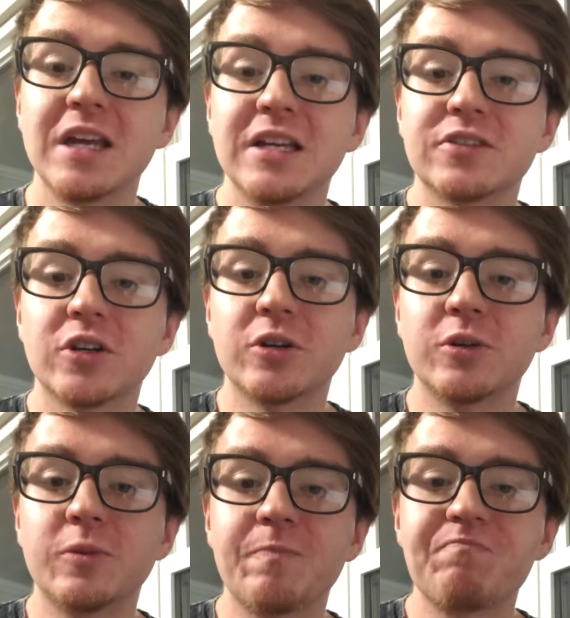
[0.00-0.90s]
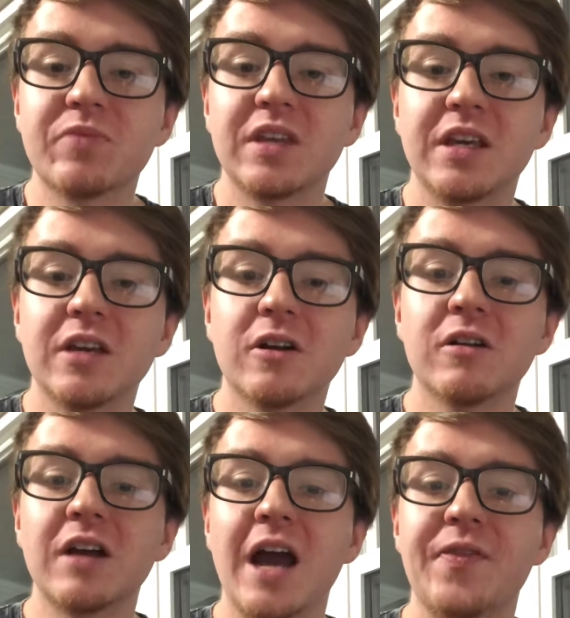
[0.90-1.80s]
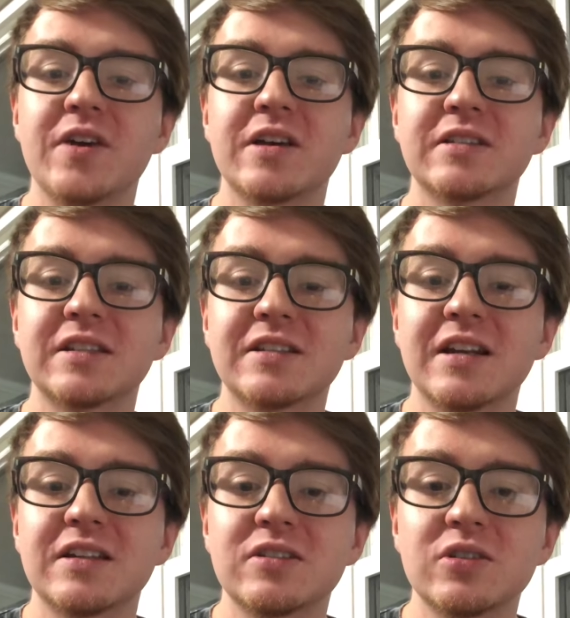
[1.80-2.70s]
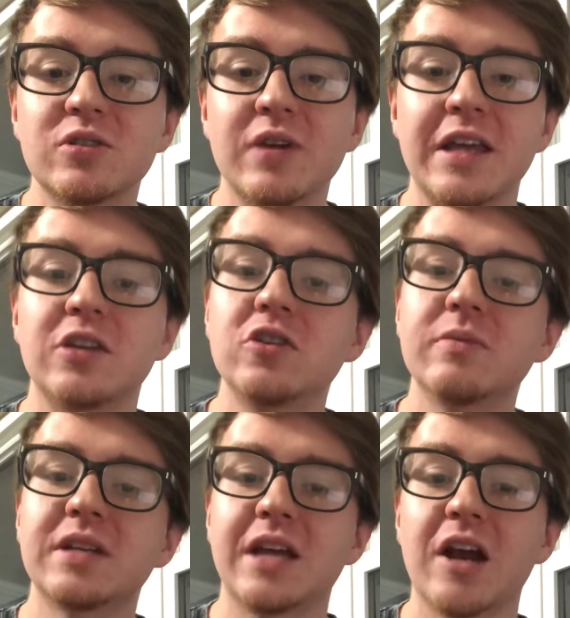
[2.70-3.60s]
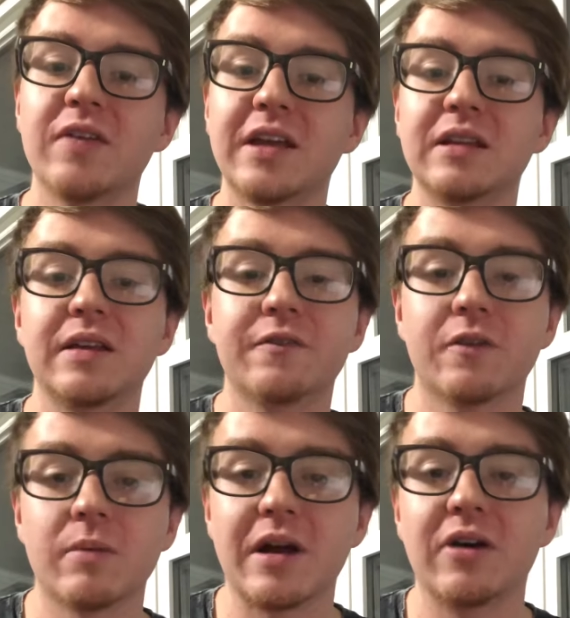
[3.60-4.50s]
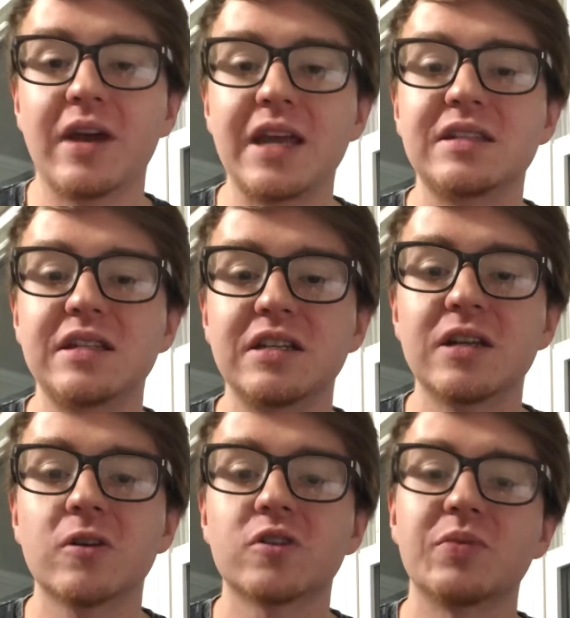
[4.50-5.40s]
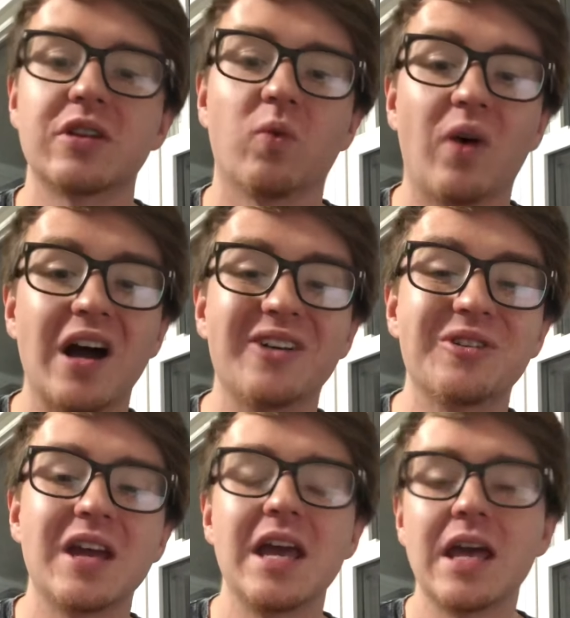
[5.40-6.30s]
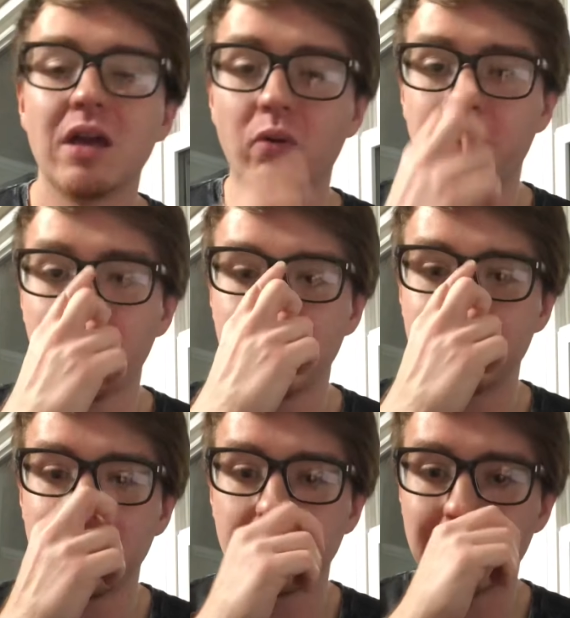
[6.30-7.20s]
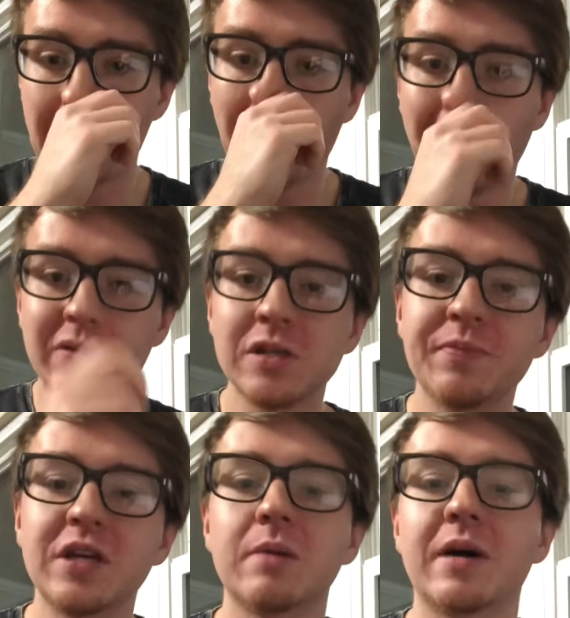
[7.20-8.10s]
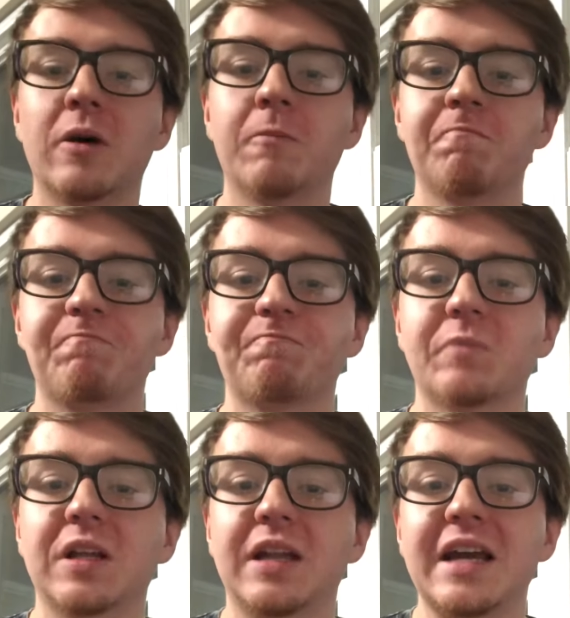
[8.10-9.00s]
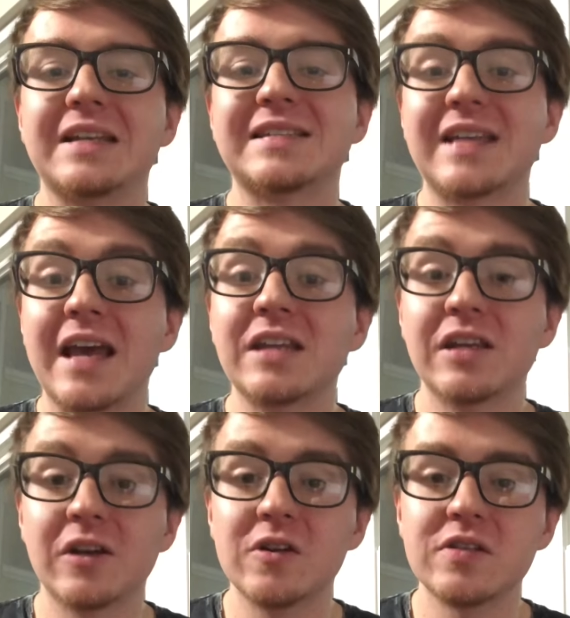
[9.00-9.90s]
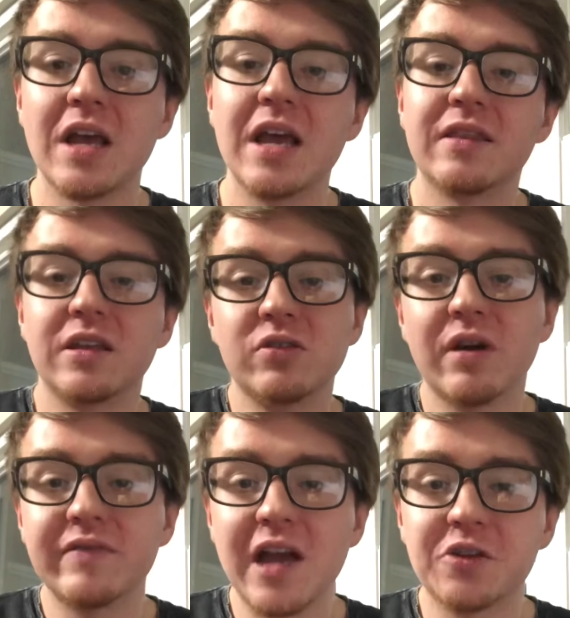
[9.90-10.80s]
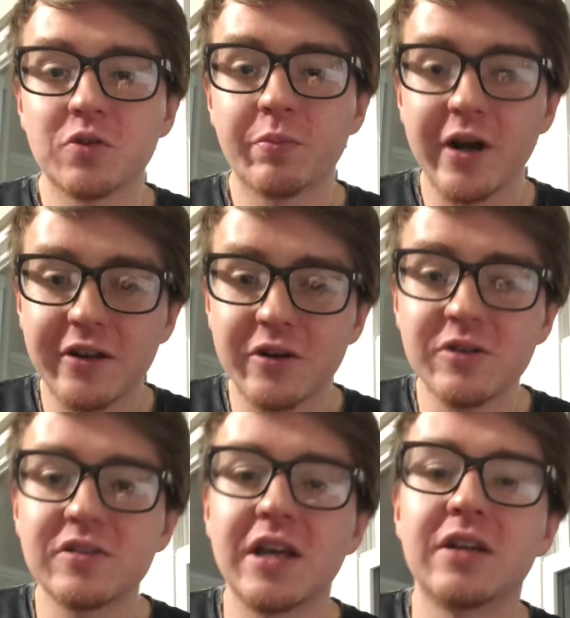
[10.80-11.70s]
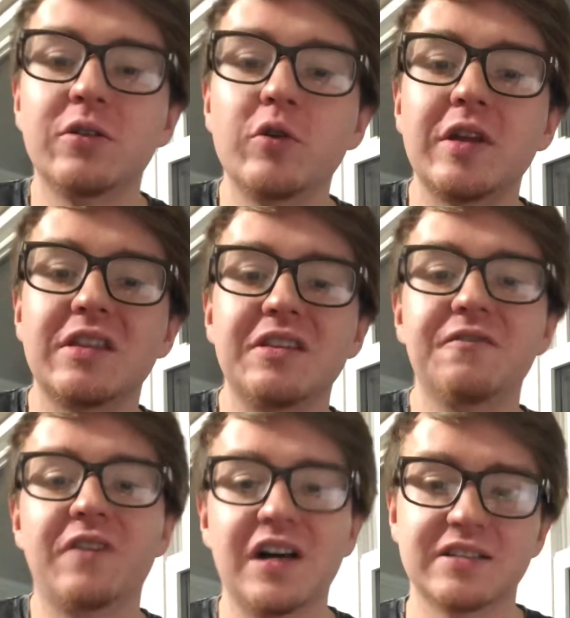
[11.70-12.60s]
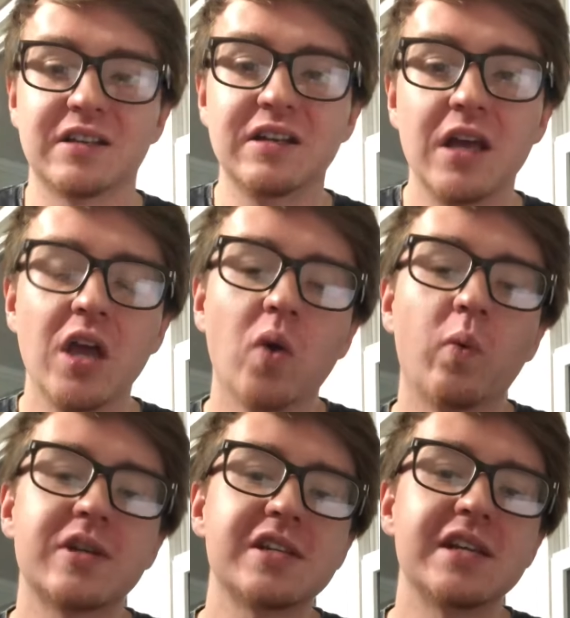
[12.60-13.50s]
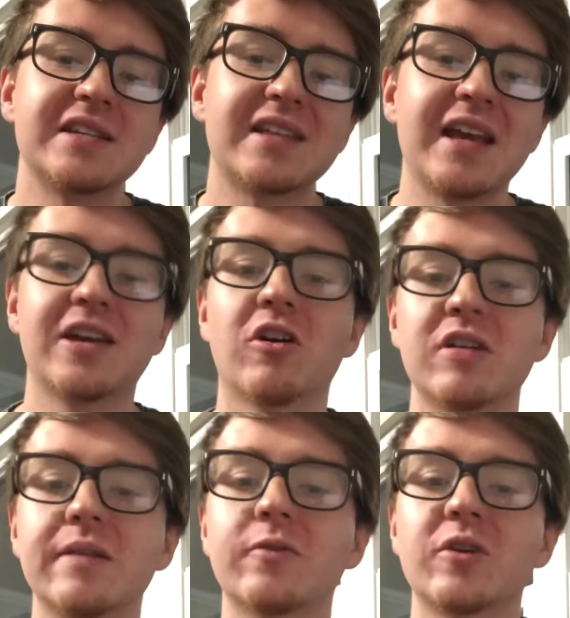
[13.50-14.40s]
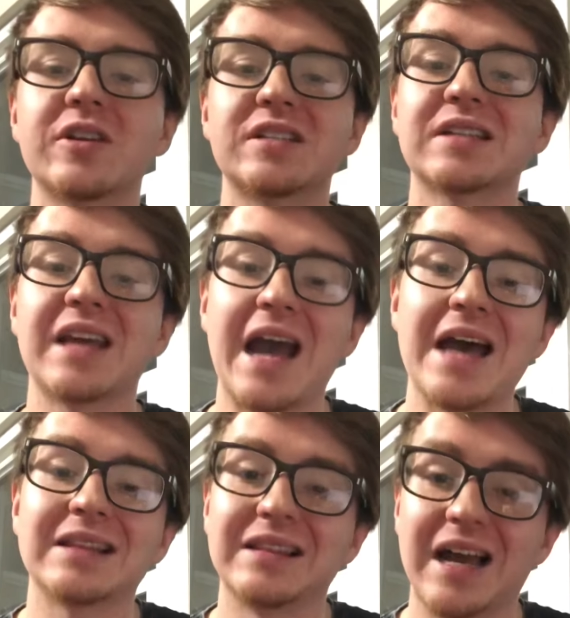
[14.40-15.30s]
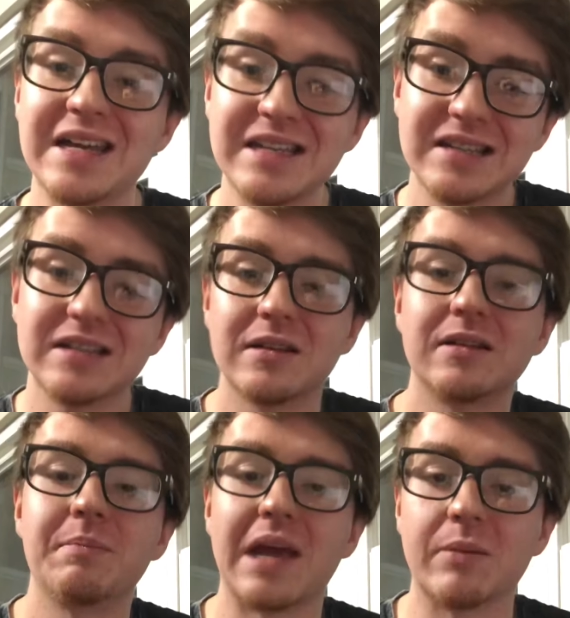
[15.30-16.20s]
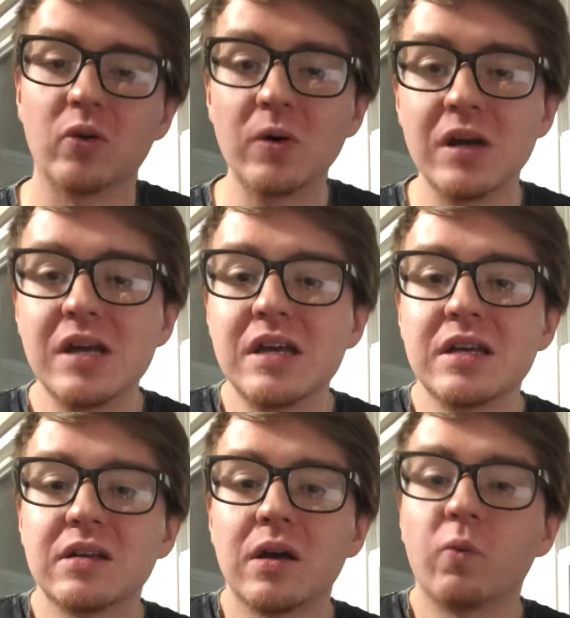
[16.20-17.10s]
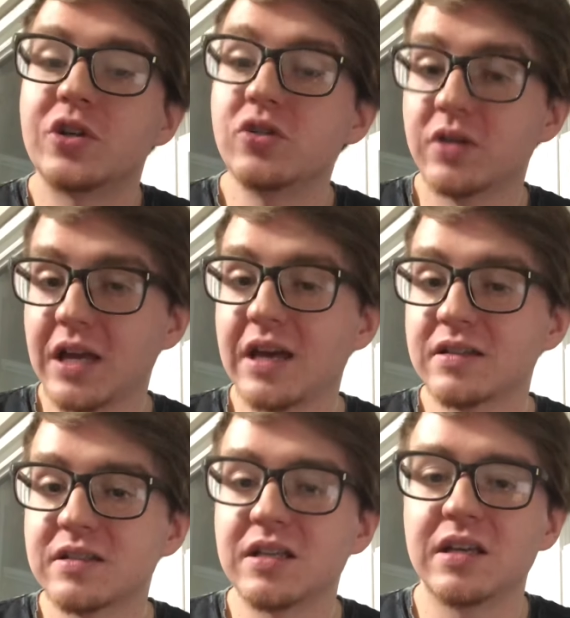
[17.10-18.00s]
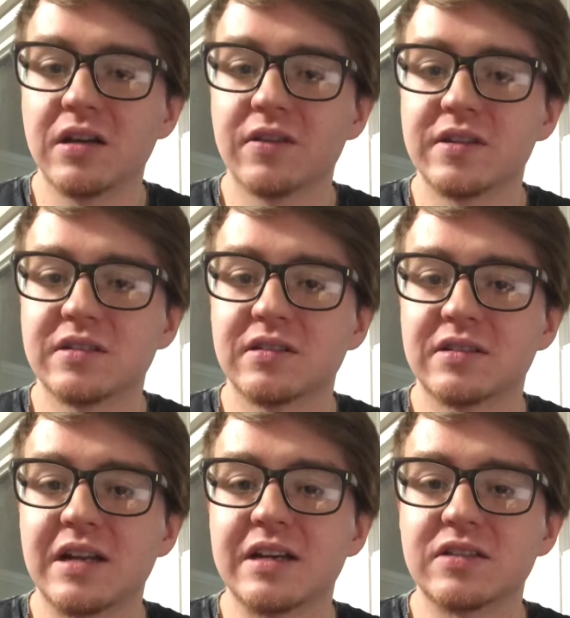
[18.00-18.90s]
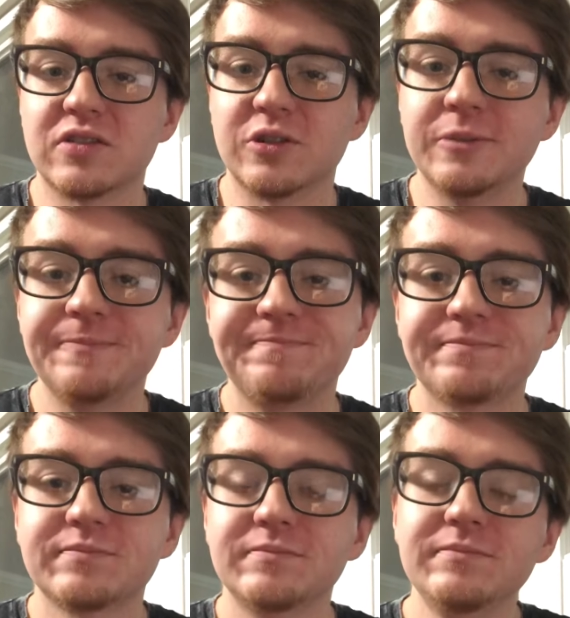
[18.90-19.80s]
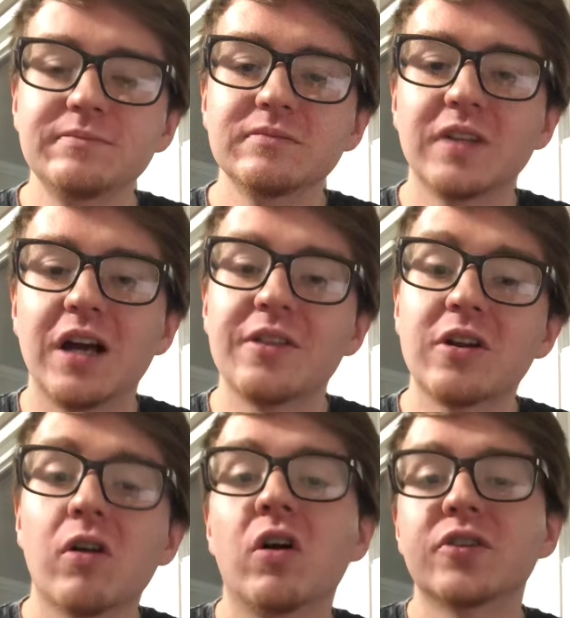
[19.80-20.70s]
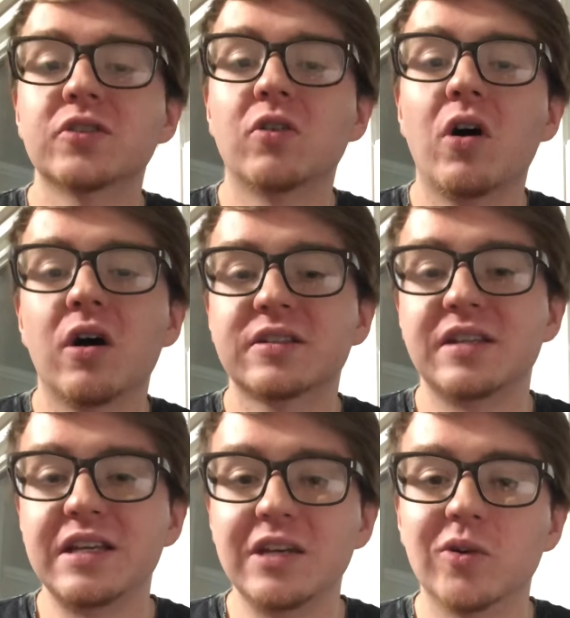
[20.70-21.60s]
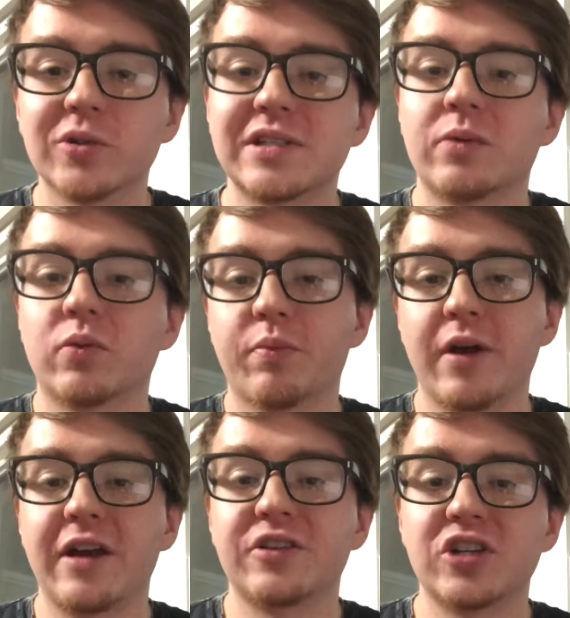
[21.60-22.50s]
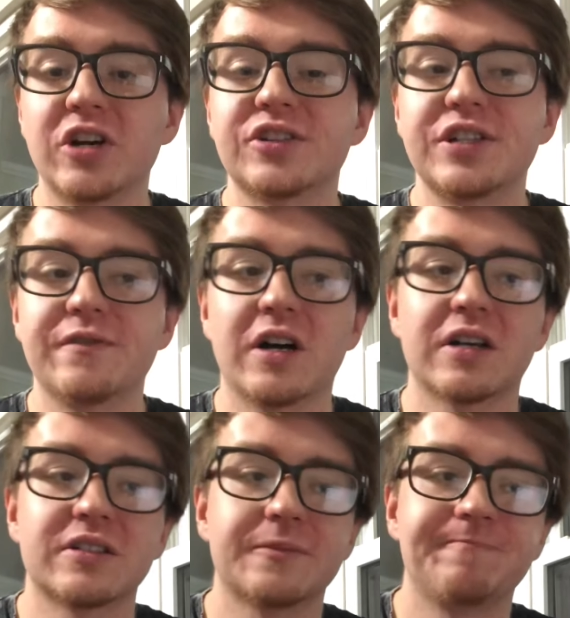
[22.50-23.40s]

So here at the Cincinnati Zoo, in human care, they can live for about 18 years, but in the wild, it will probably be something about like 10 years. They do have natural predators, including the fossa, which is a carnivorous cat-like mammal, which you can see here at the Cincinnati Zoo. There are also hawks and eagles that will prey on young she-fox.